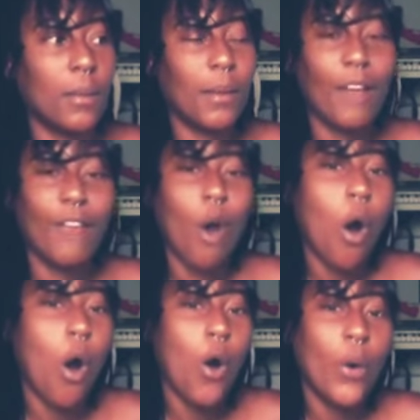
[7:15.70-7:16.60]
but I've
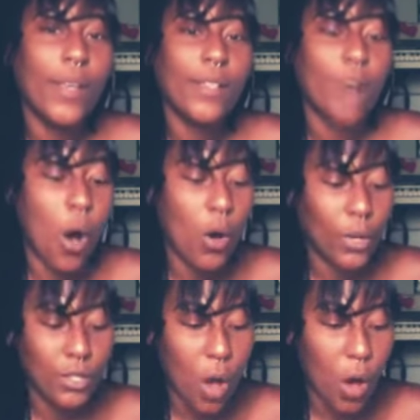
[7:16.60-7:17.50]
always
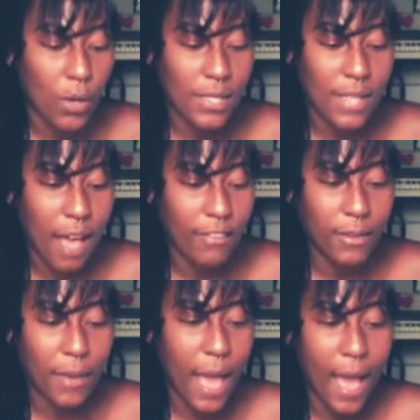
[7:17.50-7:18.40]
have
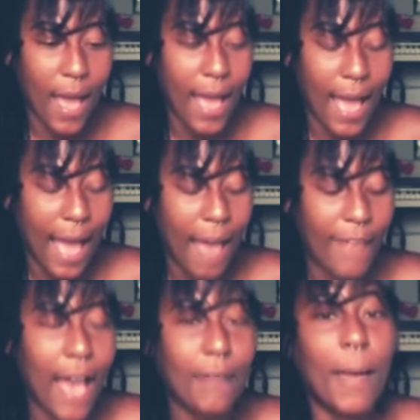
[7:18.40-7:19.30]

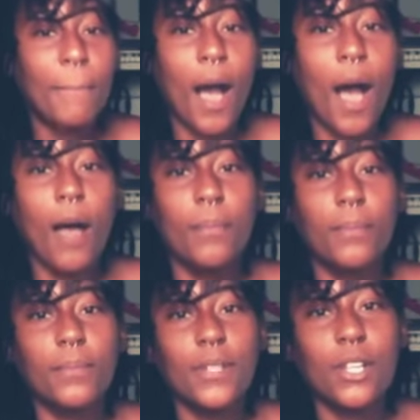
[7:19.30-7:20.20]
had my
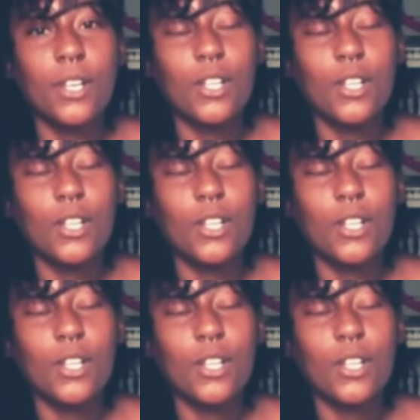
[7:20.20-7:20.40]
mom.